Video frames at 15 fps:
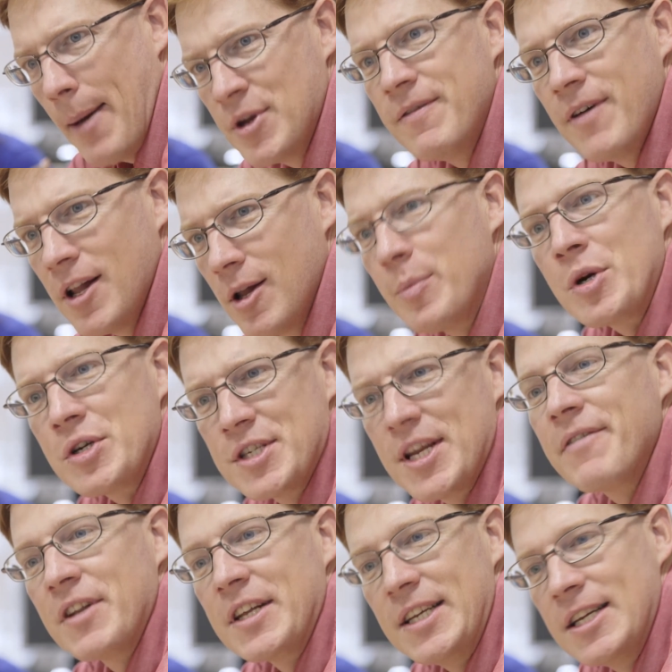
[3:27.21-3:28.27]
app developers
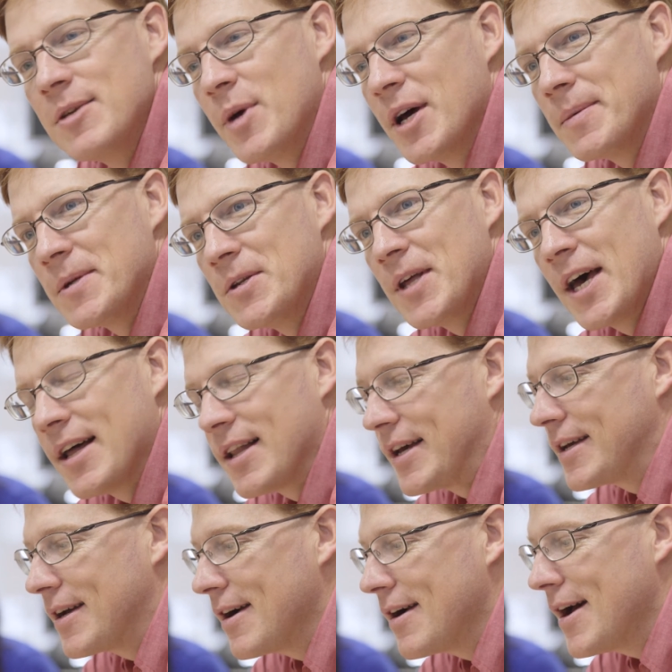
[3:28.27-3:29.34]
definitely need to be able to do that.
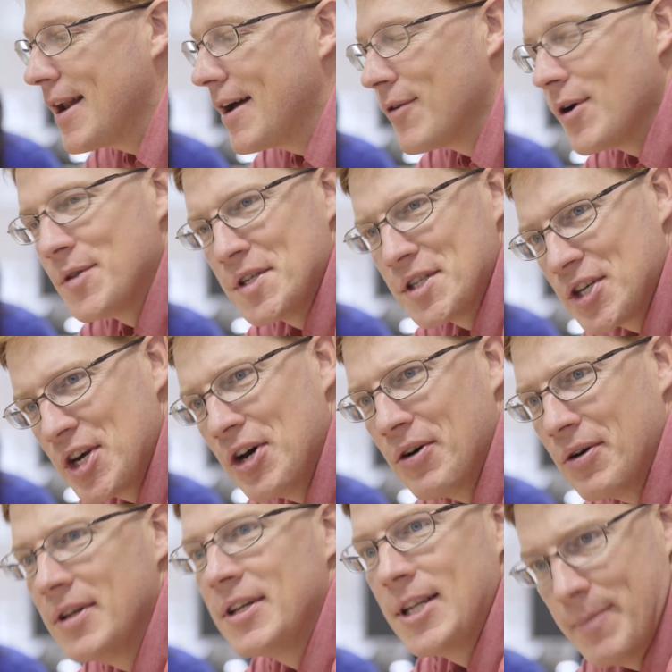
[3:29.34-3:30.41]
Like, all right, I wrote this
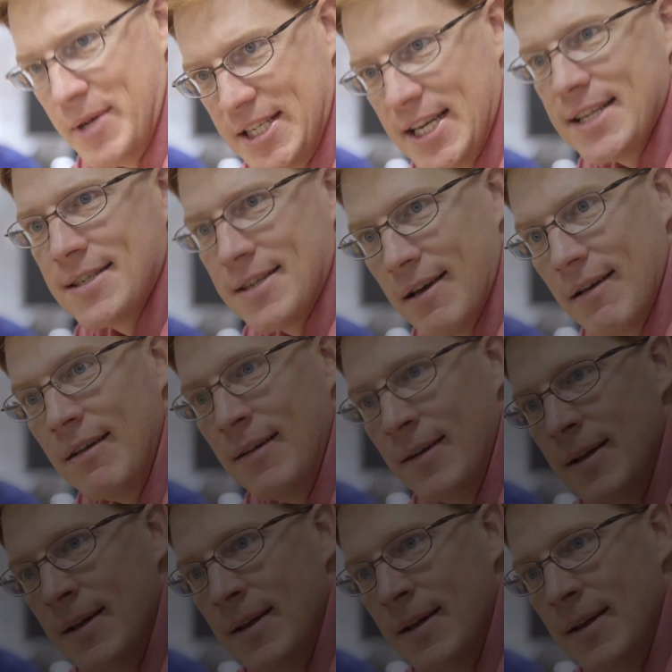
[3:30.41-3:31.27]
code. Let me test it.